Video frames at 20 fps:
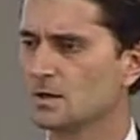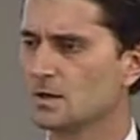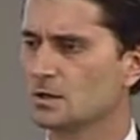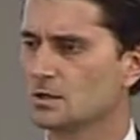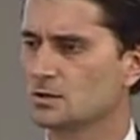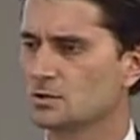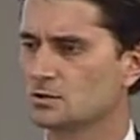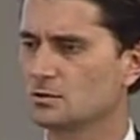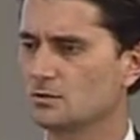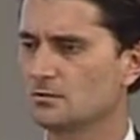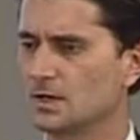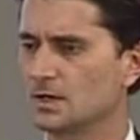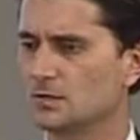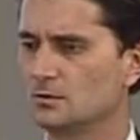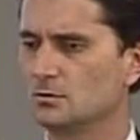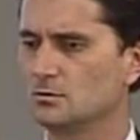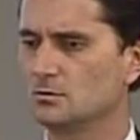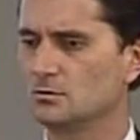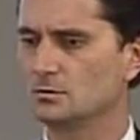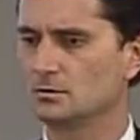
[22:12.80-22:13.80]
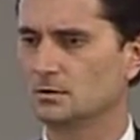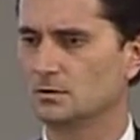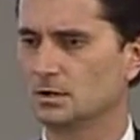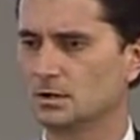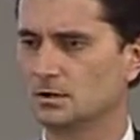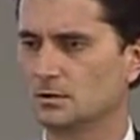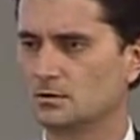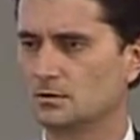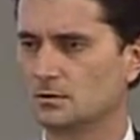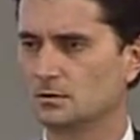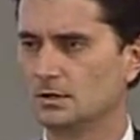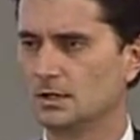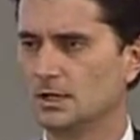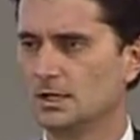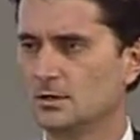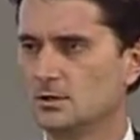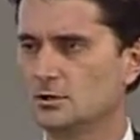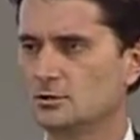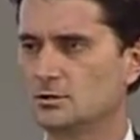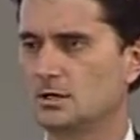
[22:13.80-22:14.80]
Some say, let's forget
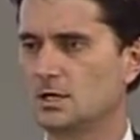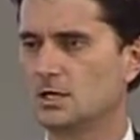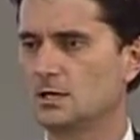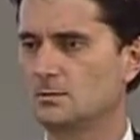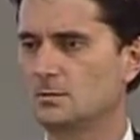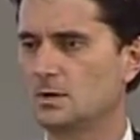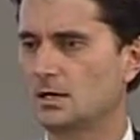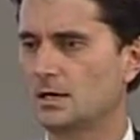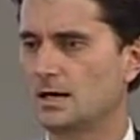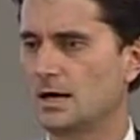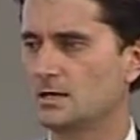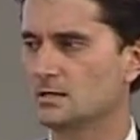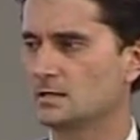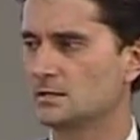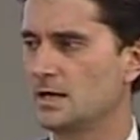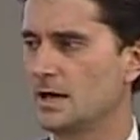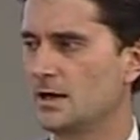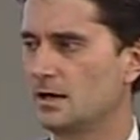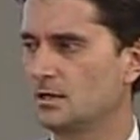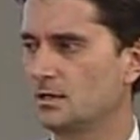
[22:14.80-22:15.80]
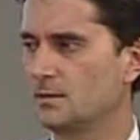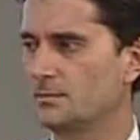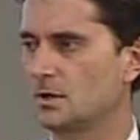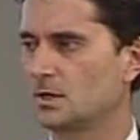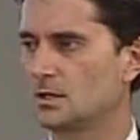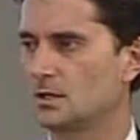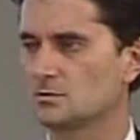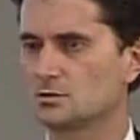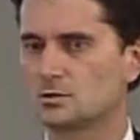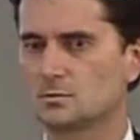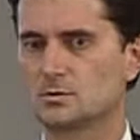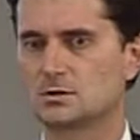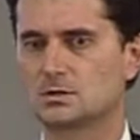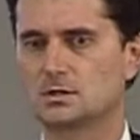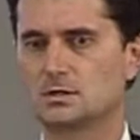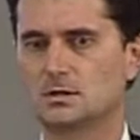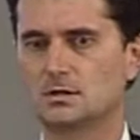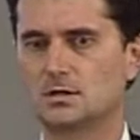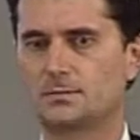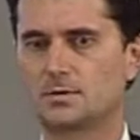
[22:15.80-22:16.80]
what people did during the Soviet
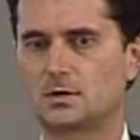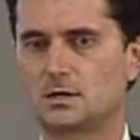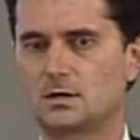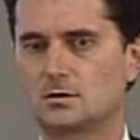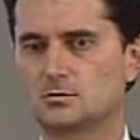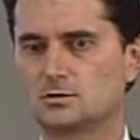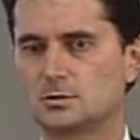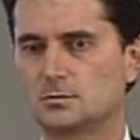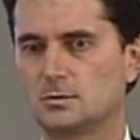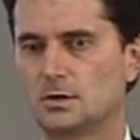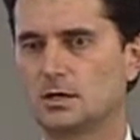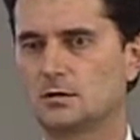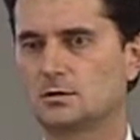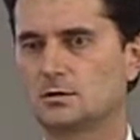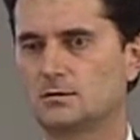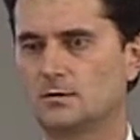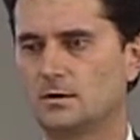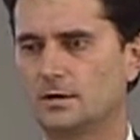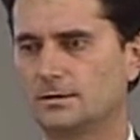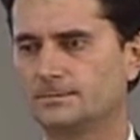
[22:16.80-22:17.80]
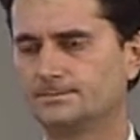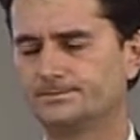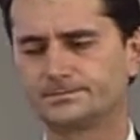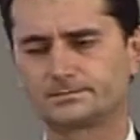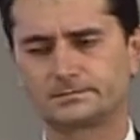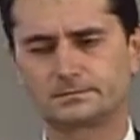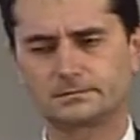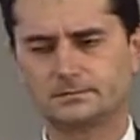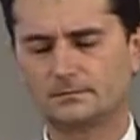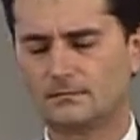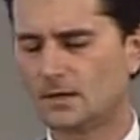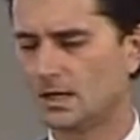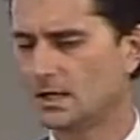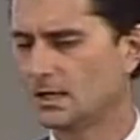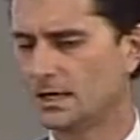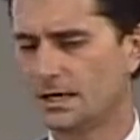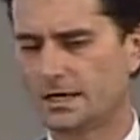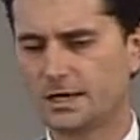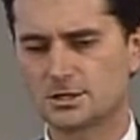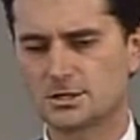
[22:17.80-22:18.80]
times, let's see what he did
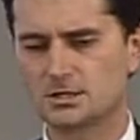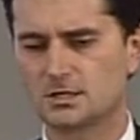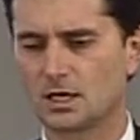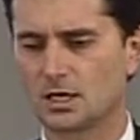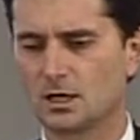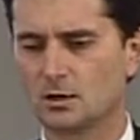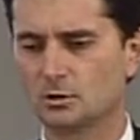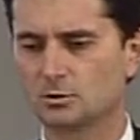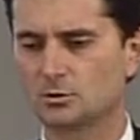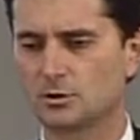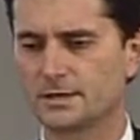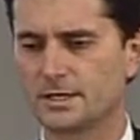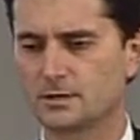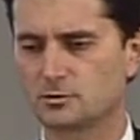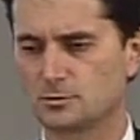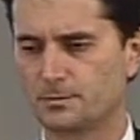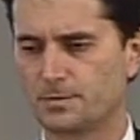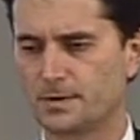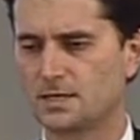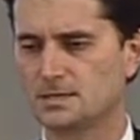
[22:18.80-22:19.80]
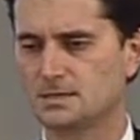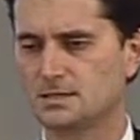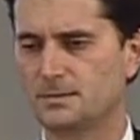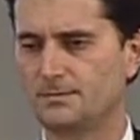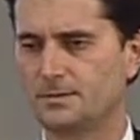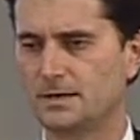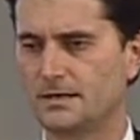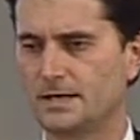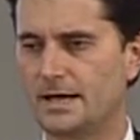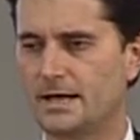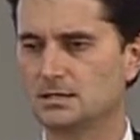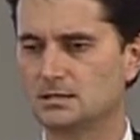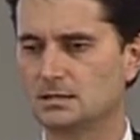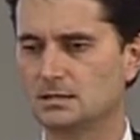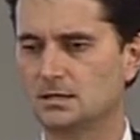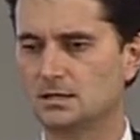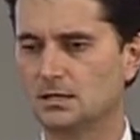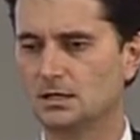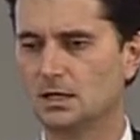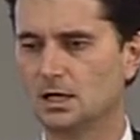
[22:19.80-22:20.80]
in the independent
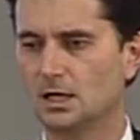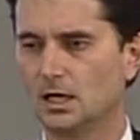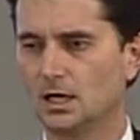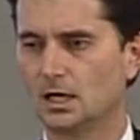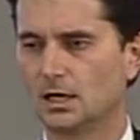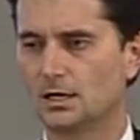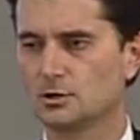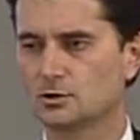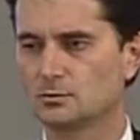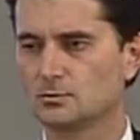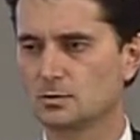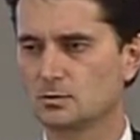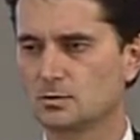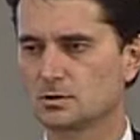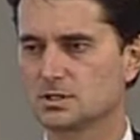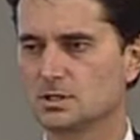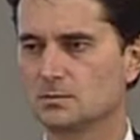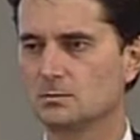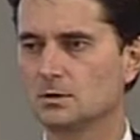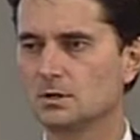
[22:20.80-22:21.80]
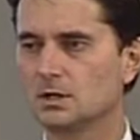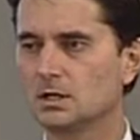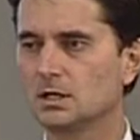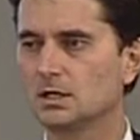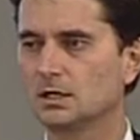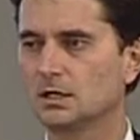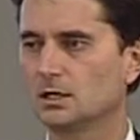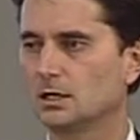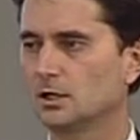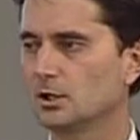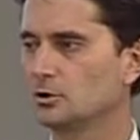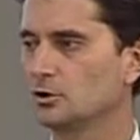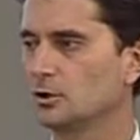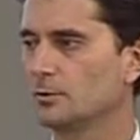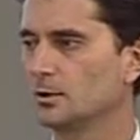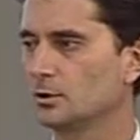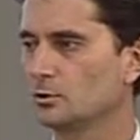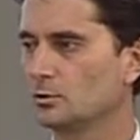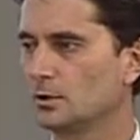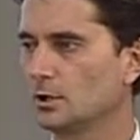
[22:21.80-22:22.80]
Lithuania. This is something I can't
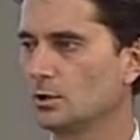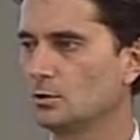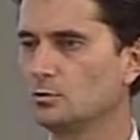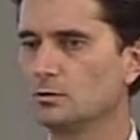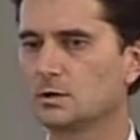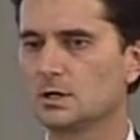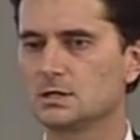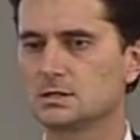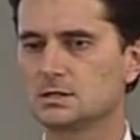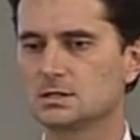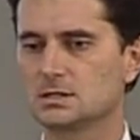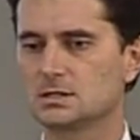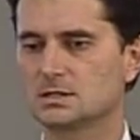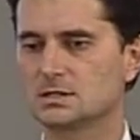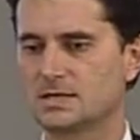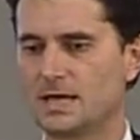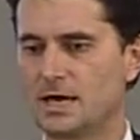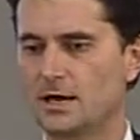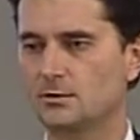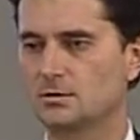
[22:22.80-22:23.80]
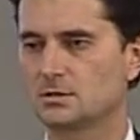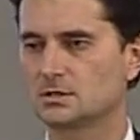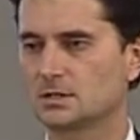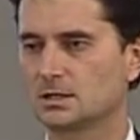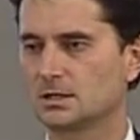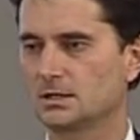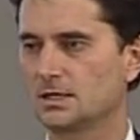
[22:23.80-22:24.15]
understand nor justify.